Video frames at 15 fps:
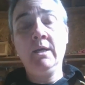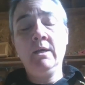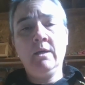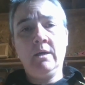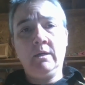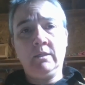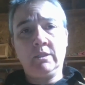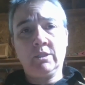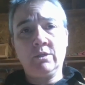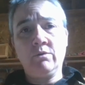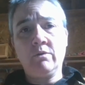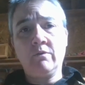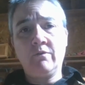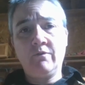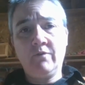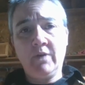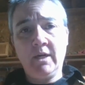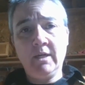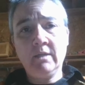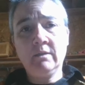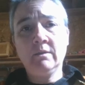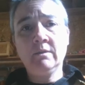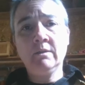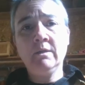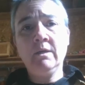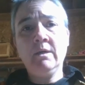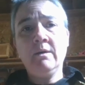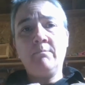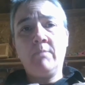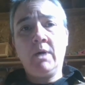And so the final
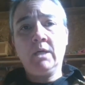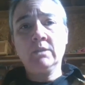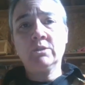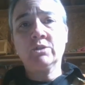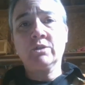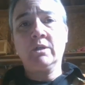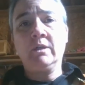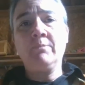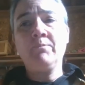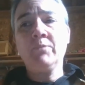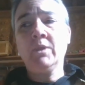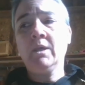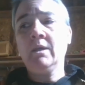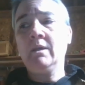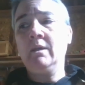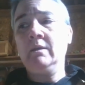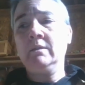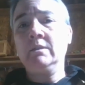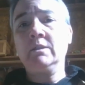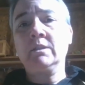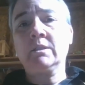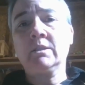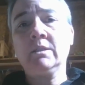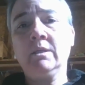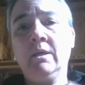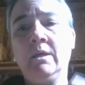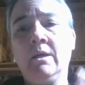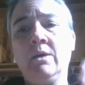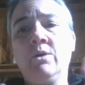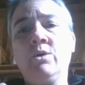mantra is
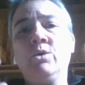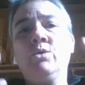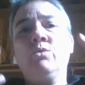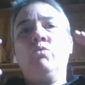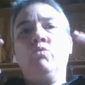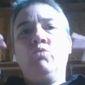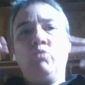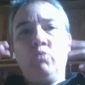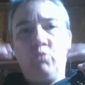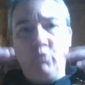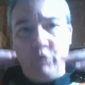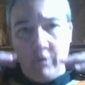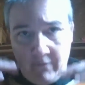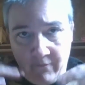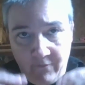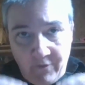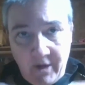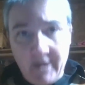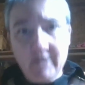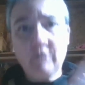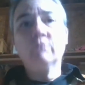the final